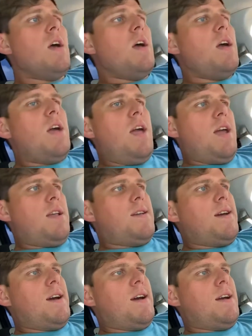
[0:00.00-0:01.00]
and
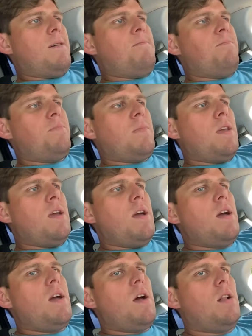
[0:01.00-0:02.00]
a
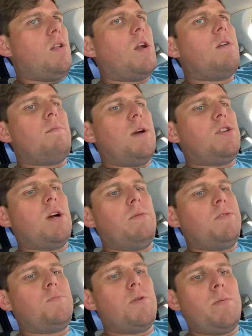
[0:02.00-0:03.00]
lot of my job
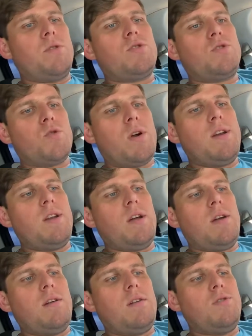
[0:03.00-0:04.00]
is pretty much trying
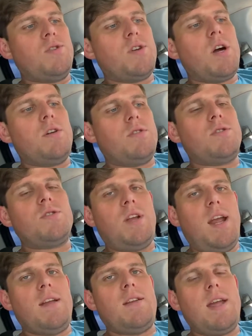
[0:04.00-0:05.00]
to just
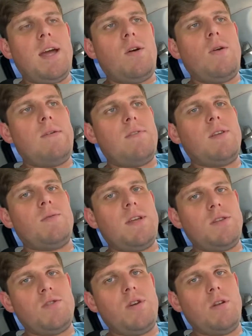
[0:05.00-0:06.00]
understand how everything was
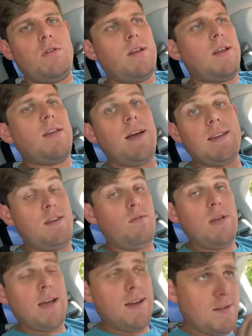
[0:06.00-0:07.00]
engineered, and I like doing
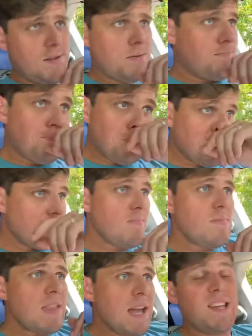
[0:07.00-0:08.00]
that because
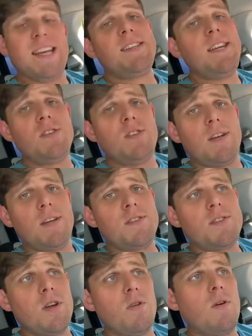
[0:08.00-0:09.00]
I like teaching it.
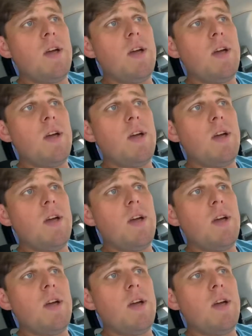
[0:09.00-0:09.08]
So